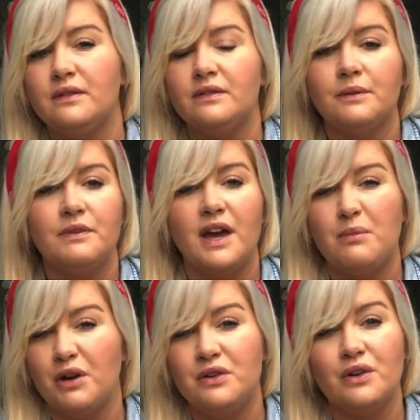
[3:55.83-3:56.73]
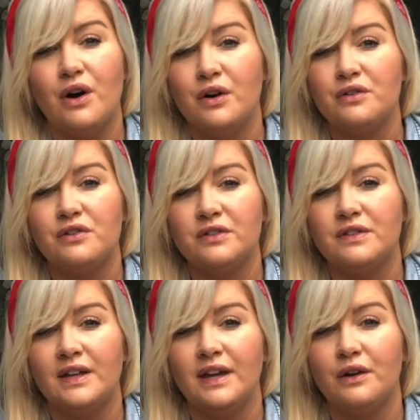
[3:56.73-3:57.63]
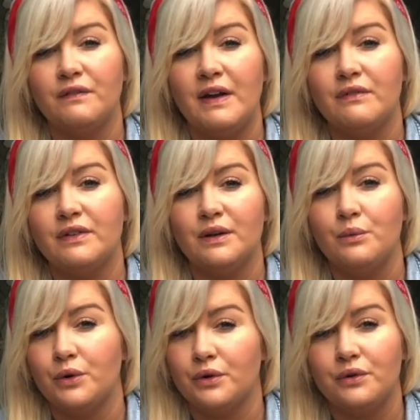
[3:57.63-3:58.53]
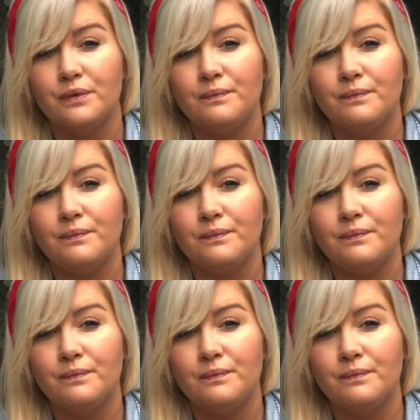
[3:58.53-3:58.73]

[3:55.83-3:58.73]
some time out in the garden just to get everything watered.